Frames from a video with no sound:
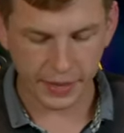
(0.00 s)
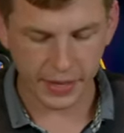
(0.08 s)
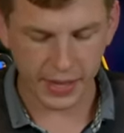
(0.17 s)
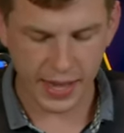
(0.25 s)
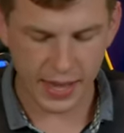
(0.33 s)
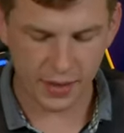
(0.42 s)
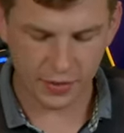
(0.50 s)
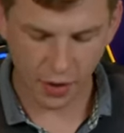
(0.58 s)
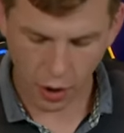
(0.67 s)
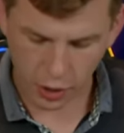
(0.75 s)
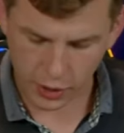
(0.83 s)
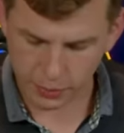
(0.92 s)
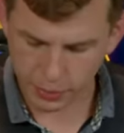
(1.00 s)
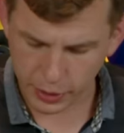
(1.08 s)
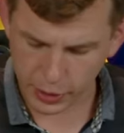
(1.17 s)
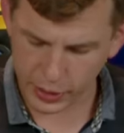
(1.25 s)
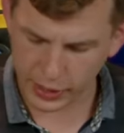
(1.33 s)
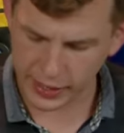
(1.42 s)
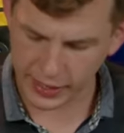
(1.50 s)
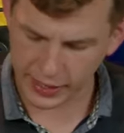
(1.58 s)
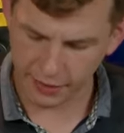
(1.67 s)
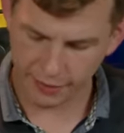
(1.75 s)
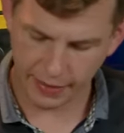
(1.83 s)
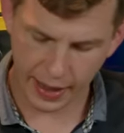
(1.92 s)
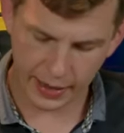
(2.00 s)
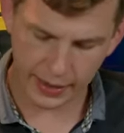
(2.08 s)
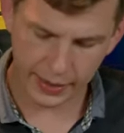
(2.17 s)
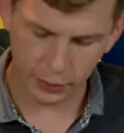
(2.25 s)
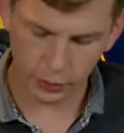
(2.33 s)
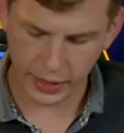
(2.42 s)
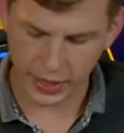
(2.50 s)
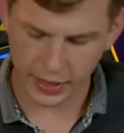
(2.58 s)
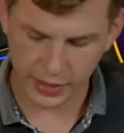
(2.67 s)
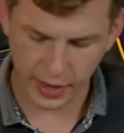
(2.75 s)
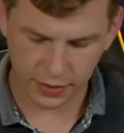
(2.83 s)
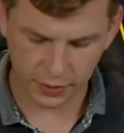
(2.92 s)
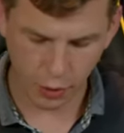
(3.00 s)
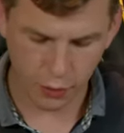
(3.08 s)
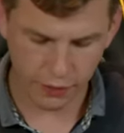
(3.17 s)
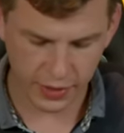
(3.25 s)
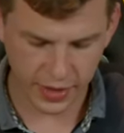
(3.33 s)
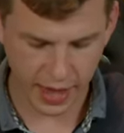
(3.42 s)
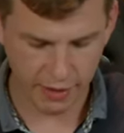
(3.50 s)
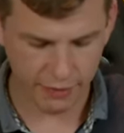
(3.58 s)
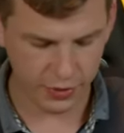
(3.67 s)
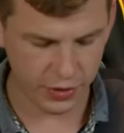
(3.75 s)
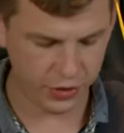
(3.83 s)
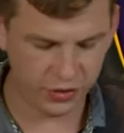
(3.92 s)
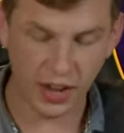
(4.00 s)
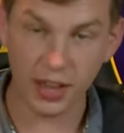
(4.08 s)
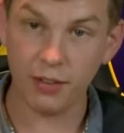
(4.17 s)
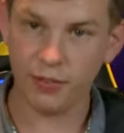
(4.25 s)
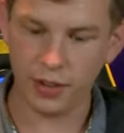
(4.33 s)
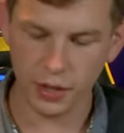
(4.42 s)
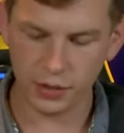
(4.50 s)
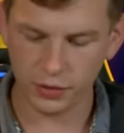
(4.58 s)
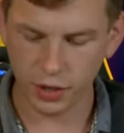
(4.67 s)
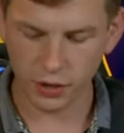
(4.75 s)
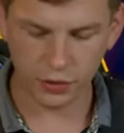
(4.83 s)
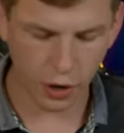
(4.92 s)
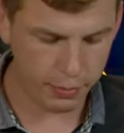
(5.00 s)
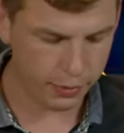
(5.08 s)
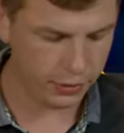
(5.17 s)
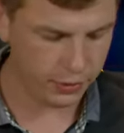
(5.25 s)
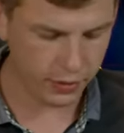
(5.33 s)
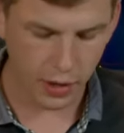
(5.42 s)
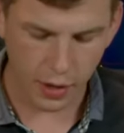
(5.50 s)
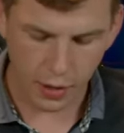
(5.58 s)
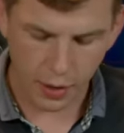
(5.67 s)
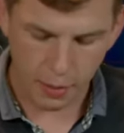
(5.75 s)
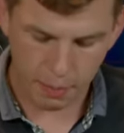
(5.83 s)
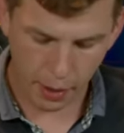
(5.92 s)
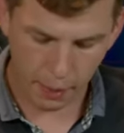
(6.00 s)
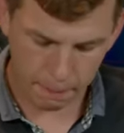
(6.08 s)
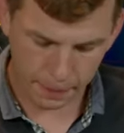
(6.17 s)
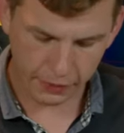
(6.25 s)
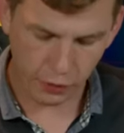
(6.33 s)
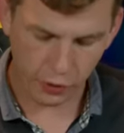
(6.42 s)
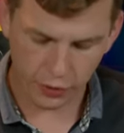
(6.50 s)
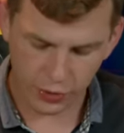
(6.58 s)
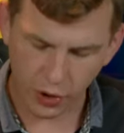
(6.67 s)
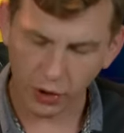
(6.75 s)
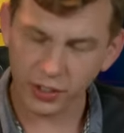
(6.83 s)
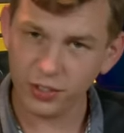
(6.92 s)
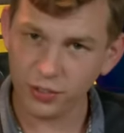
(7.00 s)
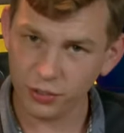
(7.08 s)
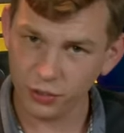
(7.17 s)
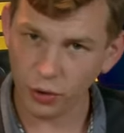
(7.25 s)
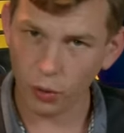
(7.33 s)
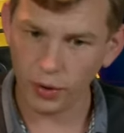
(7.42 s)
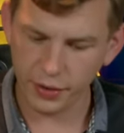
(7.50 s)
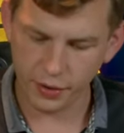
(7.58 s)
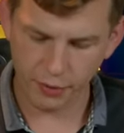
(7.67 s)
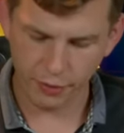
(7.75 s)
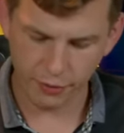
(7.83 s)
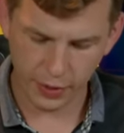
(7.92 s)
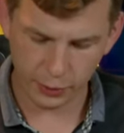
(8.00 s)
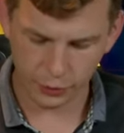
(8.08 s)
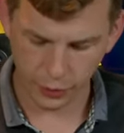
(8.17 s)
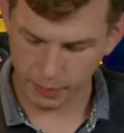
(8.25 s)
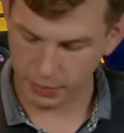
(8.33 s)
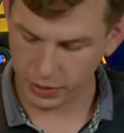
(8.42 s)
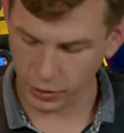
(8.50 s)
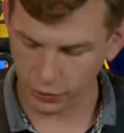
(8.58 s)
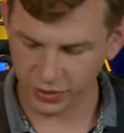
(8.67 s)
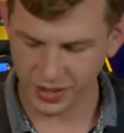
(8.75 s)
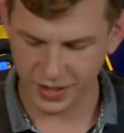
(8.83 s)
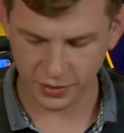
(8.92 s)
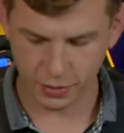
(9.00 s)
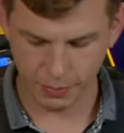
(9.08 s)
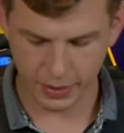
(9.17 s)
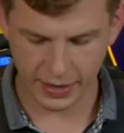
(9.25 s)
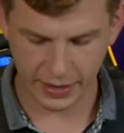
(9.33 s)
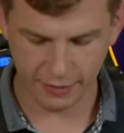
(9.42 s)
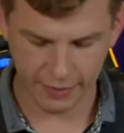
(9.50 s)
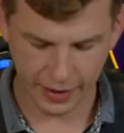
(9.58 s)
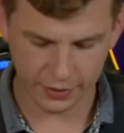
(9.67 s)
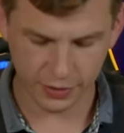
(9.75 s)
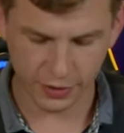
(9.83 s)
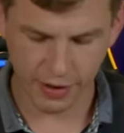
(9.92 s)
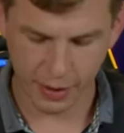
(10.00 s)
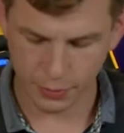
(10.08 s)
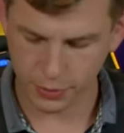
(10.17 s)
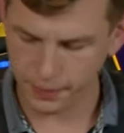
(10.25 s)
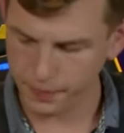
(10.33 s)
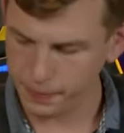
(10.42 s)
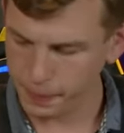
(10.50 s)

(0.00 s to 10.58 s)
The keys are completely flat, little indents over the F and the J for your touch typers, but they've got a nice solid feel to it because it is completely flat to the ground.